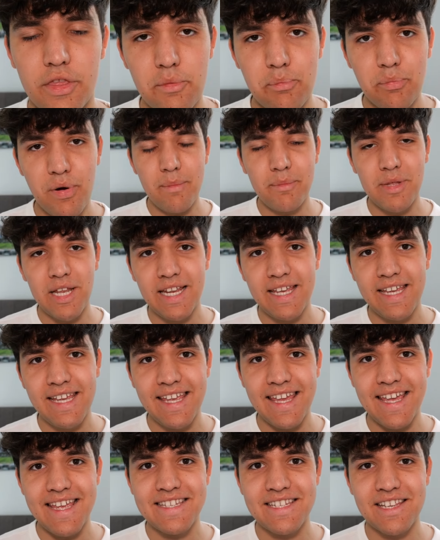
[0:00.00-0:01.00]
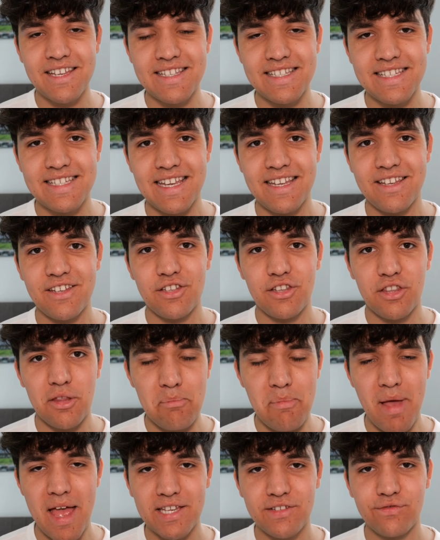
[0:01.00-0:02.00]
The Premier League is considered
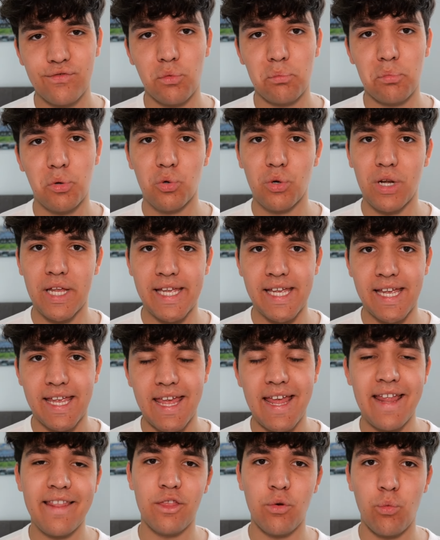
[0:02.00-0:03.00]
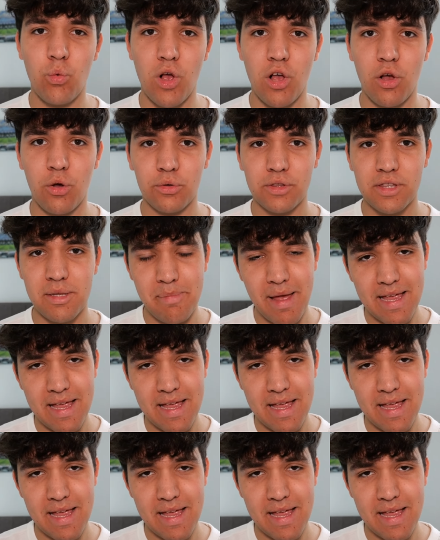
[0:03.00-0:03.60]
the best football league in the world. The